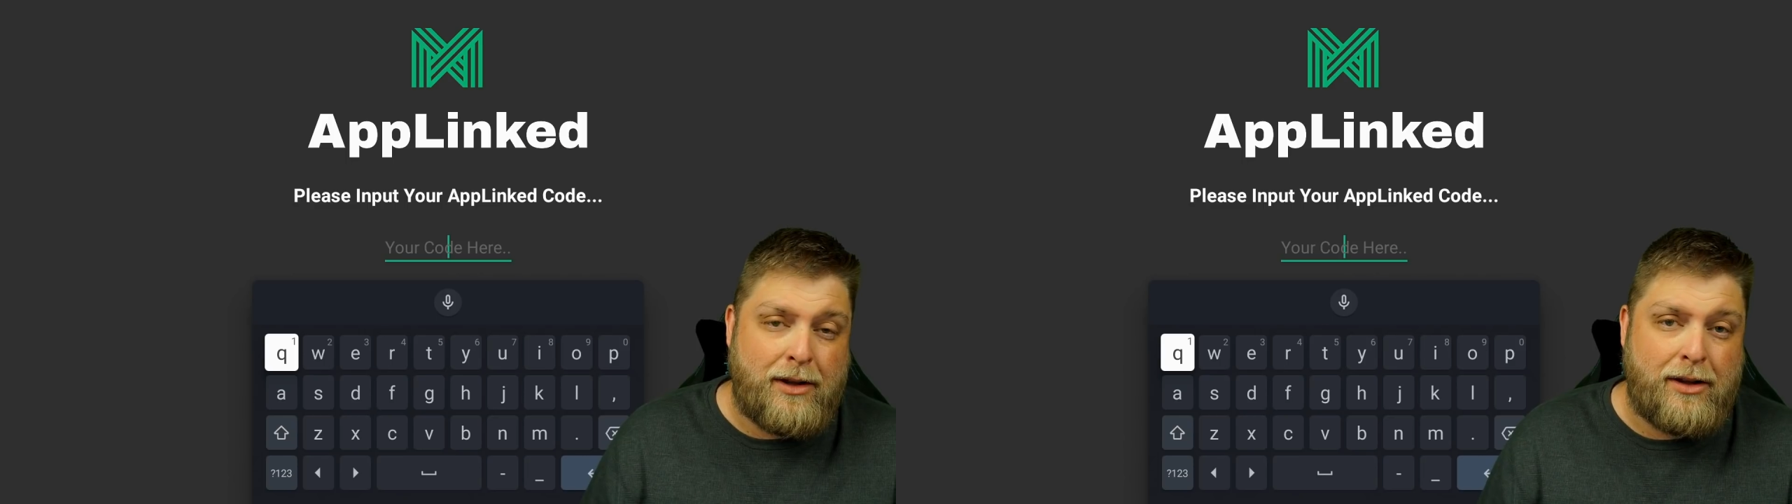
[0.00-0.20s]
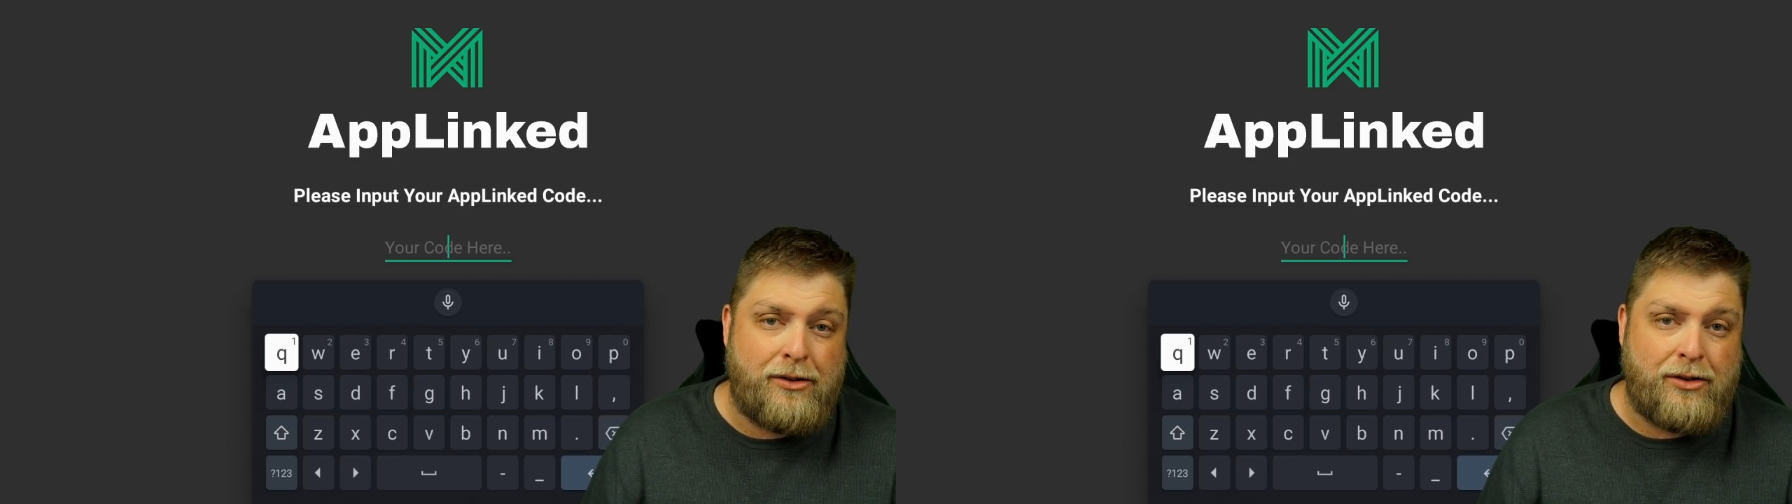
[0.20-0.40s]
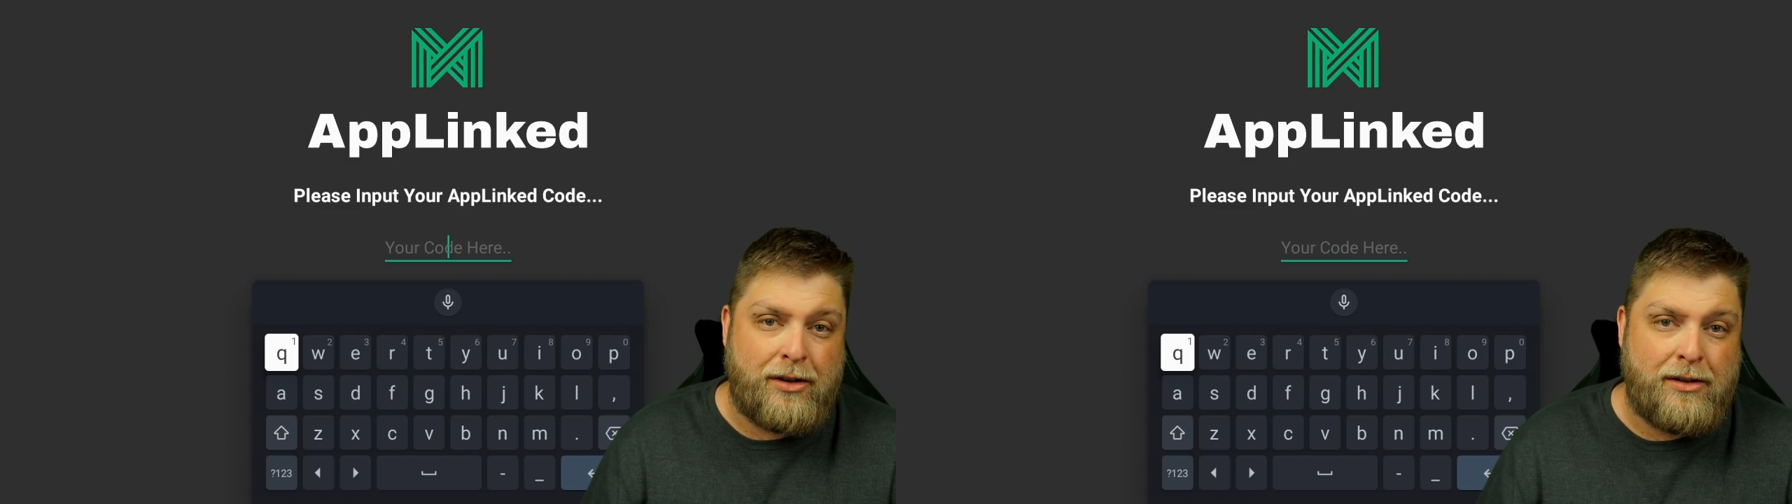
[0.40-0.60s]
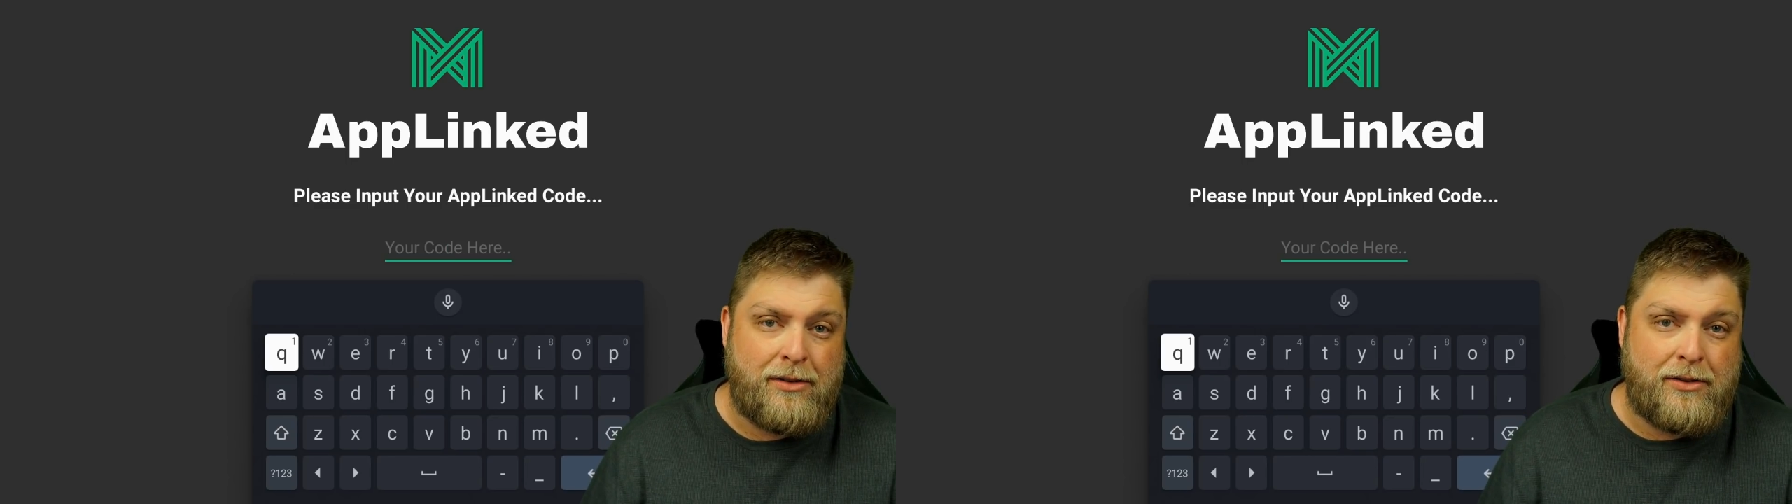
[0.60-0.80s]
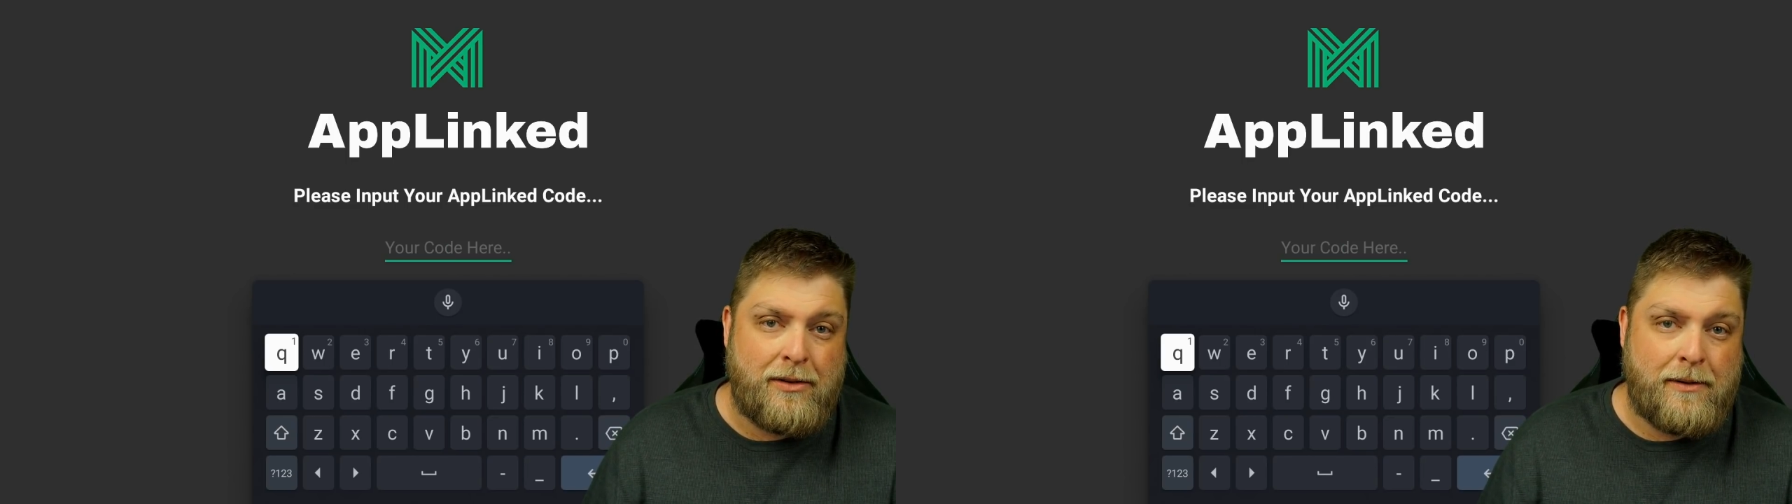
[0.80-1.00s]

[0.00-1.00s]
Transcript: versions.